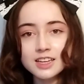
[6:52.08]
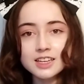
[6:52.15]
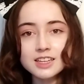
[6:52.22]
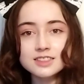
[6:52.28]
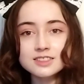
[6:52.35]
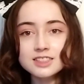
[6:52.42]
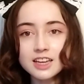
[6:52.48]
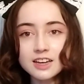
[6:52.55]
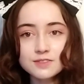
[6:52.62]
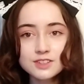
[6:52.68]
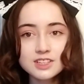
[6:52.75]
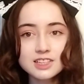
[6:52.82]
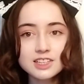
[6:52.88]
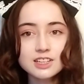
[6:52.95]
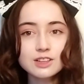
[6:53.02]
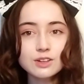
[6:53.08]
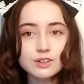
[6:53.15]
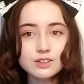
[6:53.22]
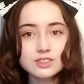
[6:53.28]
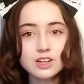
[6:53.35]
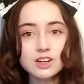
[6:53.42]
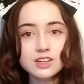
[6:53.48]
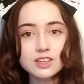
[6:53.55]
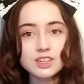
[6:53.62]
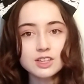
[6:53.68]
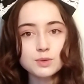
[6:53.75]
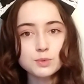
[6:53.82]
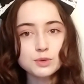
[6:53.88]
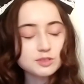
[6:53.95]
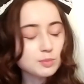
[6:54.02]
It's definitely a lot darker than
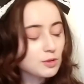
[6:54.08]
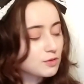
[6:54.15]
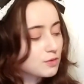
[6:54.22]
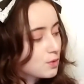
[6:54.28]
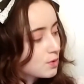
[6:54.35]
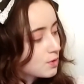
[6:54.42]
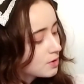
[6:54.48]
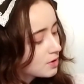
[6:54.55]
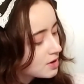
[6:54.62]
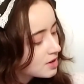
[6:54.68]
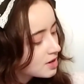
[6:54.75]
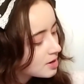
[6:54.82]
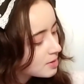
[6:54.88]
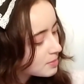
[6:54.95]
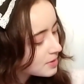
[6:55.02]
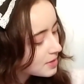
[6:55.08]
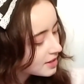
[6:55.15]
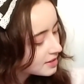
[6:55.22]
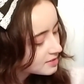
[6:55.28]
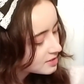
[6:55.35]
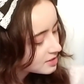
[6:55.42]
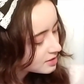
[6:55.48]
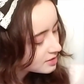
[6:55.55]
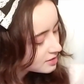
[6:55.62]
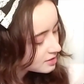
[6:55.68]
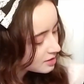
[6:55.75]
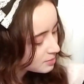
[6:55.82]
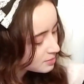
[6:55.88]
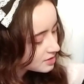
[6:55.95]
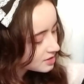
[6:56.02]
it was before, but there's still
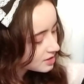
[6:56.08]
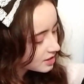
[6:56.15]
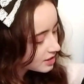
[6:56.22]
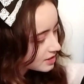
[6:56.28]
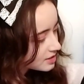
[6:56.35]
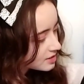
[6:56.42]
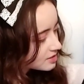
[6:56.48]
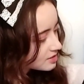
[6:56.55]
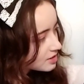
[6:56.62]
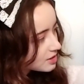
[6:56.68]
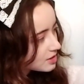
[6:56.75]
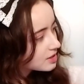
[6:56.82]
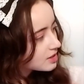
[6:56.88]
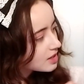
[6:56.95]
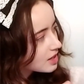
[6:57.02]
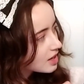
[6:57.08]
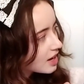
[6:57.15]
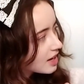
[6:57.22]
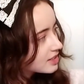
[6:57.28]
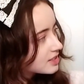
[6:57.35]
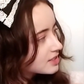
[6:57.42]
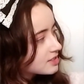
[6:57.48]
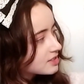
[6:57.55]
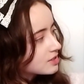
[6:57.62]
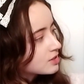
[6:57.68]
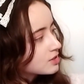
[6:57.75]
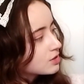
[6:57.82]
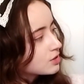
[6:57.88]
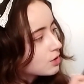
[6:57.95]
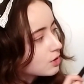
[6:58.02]
some signs, and it's
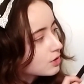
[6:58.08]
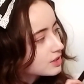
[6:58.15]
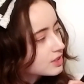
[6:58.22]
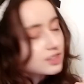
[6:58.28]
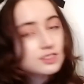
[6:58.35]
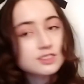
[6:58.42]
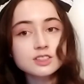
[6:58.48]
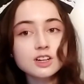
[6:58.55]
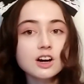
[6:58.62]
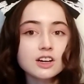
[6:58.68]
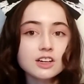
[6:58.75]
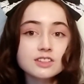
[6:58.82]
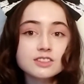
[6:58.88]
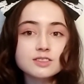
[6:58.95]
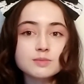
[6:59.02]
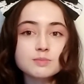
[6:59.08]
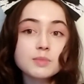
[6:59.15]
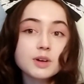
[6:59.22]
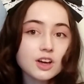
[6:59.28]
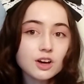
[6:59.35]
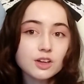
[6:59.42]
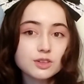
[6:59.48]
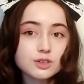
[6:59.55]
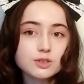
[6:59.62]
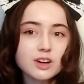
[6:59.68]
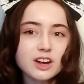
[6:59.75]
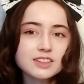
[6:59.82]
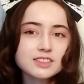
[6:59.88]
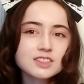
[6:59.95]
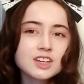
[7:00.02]
not as dark as my other
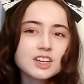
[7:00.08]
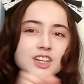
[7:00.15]
dress,